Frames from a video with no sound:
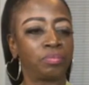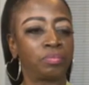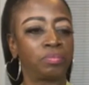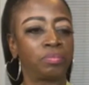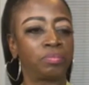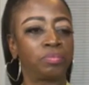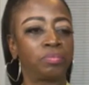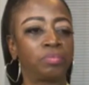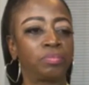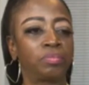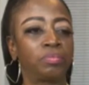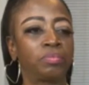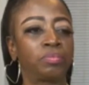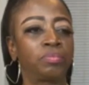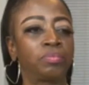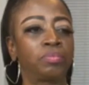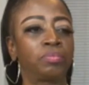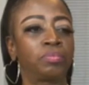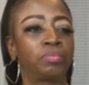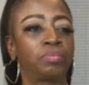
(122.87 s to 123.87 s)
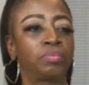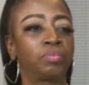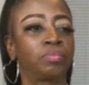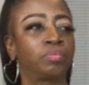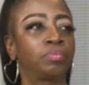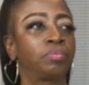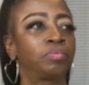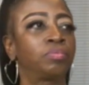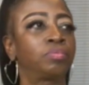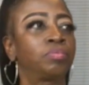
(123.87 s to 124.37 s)

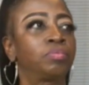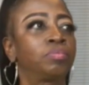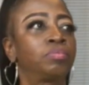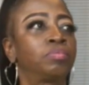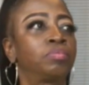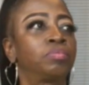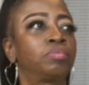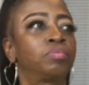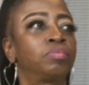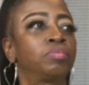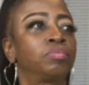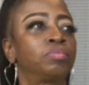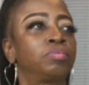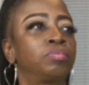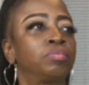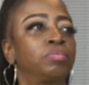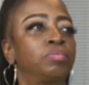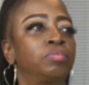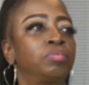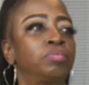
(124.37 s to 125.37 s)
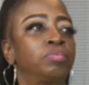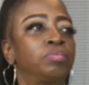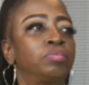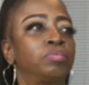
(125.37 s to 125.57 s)
(silent)